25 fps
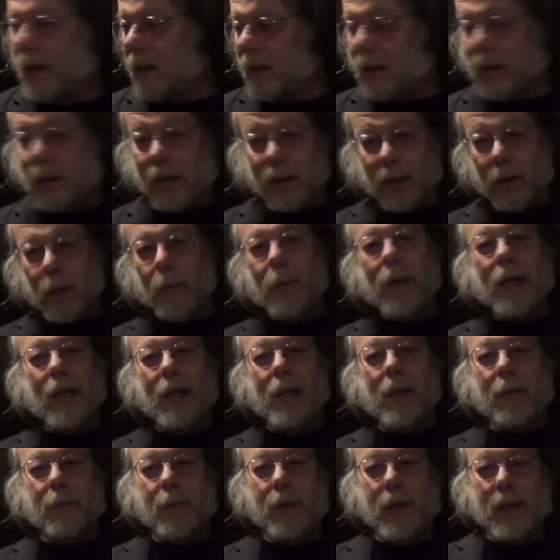There's so many
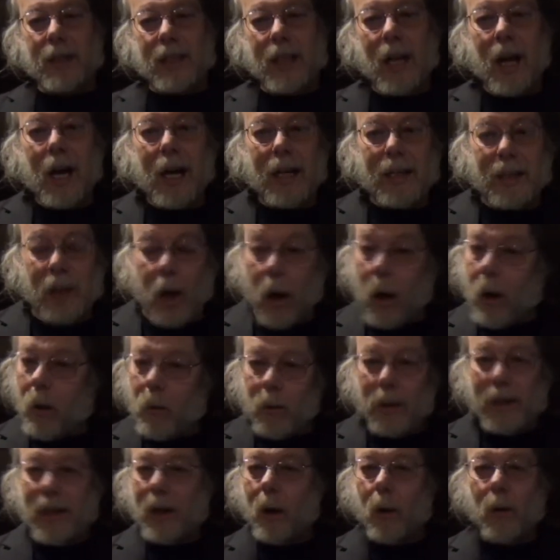different sides.
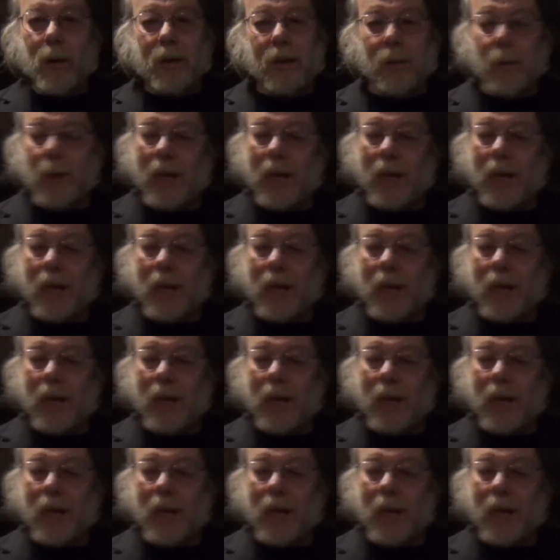All we know is